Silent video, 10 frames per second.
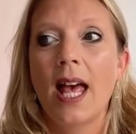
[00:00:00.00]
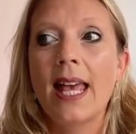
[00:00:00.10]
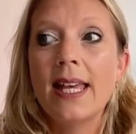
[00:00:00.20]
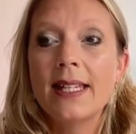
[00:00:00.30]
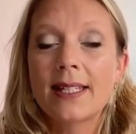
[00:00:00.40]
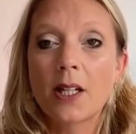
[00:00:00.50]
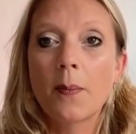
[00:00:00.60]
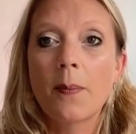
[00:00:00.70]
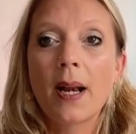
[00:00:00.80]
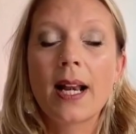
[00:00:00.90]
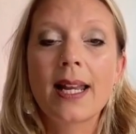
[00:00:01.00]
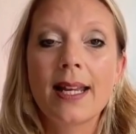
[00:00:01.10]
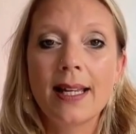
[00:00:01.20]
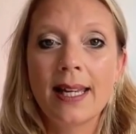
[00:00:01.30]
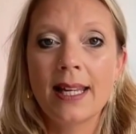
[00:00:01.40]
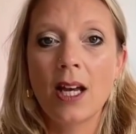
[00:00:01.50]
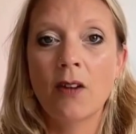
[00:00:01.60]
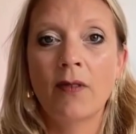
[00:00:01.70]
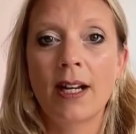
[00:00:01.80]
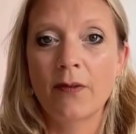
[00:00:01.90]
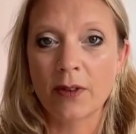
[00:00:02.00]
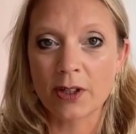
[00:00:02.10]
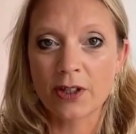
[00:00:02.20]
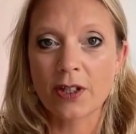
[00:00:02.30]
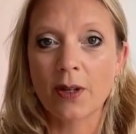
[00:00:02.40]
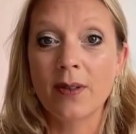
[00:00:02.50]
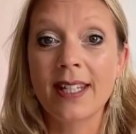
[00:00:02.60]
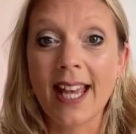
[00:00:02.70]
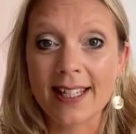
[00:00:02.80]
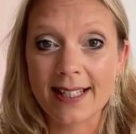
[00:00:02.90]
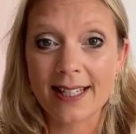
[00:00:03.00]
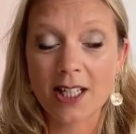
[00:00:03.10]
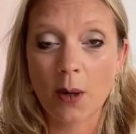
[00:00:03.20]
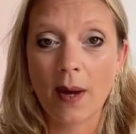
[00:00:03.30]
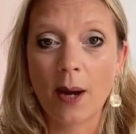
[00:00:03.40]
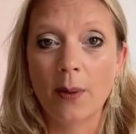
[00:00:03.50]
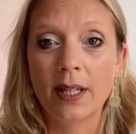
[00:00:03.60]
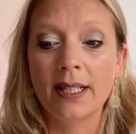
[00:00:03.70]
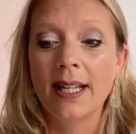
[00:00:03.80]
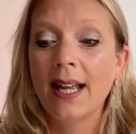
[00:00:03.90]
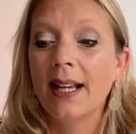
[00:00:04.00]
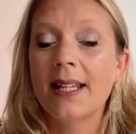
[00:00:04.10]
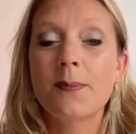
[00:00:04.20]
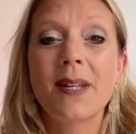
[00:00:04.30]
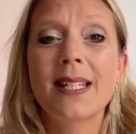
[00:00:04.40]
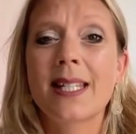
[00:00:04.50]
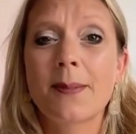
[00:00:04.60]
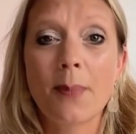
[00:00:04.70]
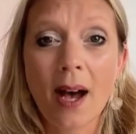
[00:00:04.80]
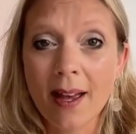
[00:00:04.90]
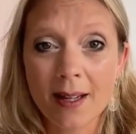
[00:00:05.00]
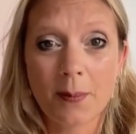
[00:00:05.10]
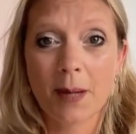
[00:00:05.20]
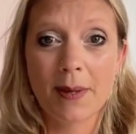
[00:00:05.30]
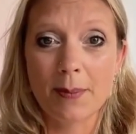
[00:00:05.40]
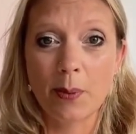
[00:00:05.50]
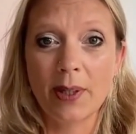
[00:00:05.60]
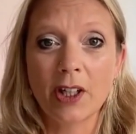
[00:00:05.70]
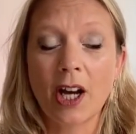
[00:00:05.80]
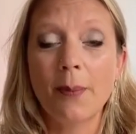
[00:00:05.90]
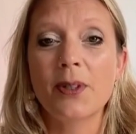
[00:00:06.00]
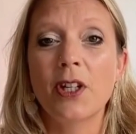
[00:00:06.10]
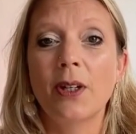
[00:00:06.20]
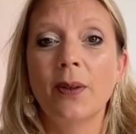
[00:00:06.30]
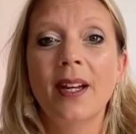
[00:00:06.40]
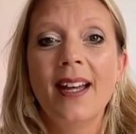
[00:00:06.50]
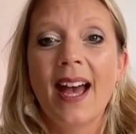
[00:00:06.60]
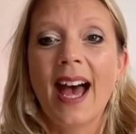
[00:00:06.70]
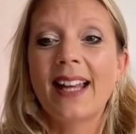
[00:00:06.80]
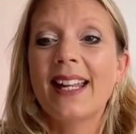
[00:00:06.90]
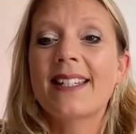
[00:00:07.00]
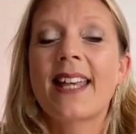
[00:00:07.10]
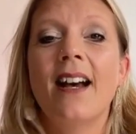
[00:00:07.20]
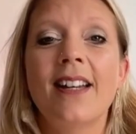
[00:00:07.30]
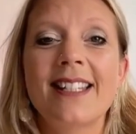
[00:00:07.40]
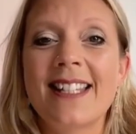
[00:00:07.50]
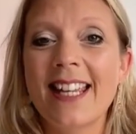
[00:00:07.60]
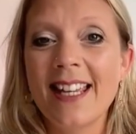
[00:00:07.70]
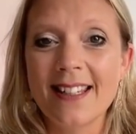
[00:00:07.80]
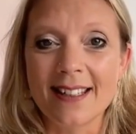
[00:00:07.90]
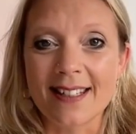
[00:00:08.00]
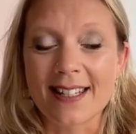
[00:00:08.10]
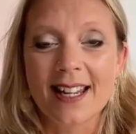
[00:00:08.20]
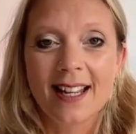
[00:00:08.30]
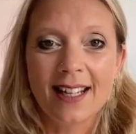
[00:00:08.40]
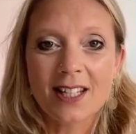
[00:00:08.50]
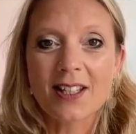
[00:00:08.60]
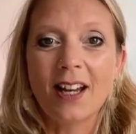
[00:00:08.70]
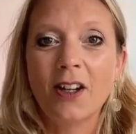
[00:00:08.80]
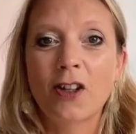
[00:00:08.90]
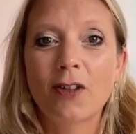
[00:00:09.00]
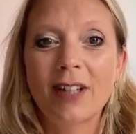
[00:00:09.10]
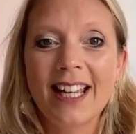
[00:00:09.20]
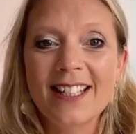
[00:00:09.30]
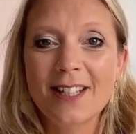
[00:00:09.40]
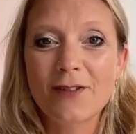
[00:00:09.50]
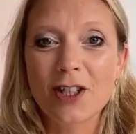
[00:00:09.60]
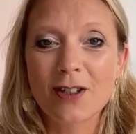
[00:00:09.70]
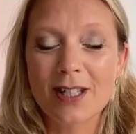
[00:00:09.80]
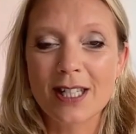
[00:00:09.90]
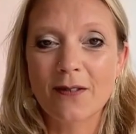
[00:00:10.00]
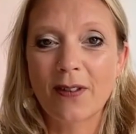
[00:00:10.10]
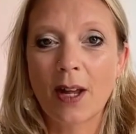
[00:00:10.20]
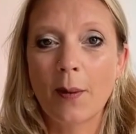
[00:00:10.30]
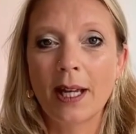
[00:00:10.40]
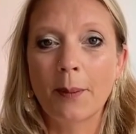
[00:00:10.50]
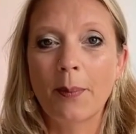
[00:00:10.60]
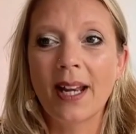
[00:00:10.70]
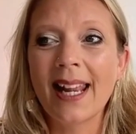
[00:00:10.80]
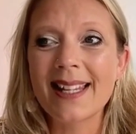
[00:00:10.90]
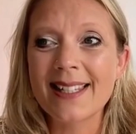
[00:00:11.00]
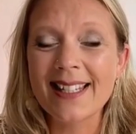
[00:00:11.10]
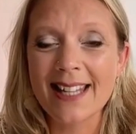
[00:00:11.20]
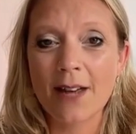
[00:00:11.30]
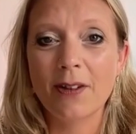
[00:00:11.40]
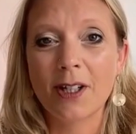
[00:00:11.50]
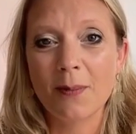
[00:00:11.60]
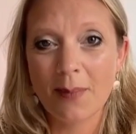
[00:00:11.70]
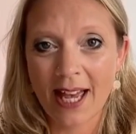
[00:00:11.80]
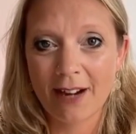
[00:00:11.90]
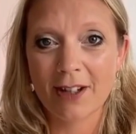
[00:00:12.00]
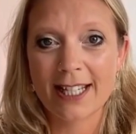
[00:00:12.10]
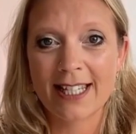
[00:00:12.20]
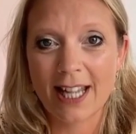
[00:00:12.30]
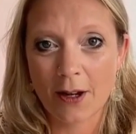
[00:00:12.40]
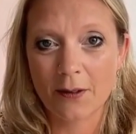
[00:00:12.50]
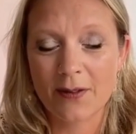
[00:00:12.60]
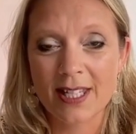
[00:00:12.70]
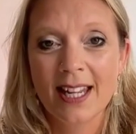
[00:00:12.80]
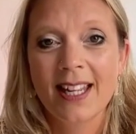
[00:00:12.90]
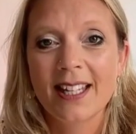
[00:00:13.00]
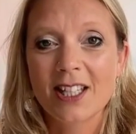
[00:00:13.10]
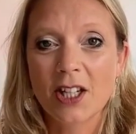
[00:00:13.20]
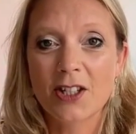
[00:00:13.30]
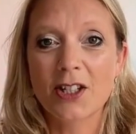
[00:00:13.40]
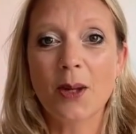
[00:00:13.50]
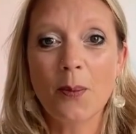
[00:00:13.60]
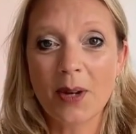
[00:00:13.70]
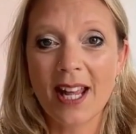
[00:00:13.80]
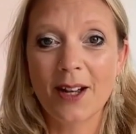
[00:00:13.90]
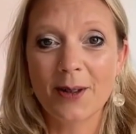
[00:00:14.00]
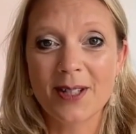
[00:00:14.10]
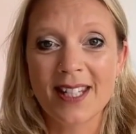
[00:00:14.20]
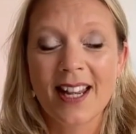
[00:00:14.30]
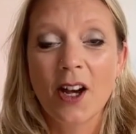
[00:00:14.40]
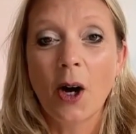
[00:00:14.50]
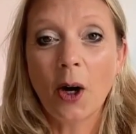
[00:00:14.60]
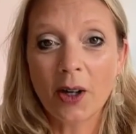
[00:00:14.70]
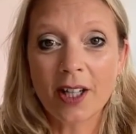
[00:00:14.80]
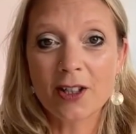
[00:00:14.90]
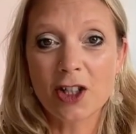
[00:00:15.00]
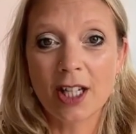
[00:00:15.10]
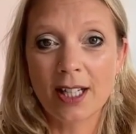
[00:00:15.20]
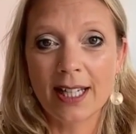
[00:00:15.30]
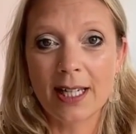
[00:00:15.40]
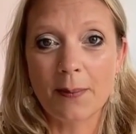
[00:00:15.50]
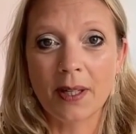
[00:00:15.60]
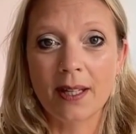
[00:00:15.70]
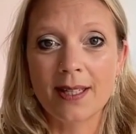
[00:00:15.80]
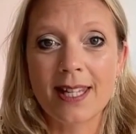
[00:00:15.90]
It is completely irrelevant. So yes, let's go out and let's be inspired by people we look up to. And let's get ideas. Let's get our creative juices flowing. But let's never compare ourselves to someone else on our journey, because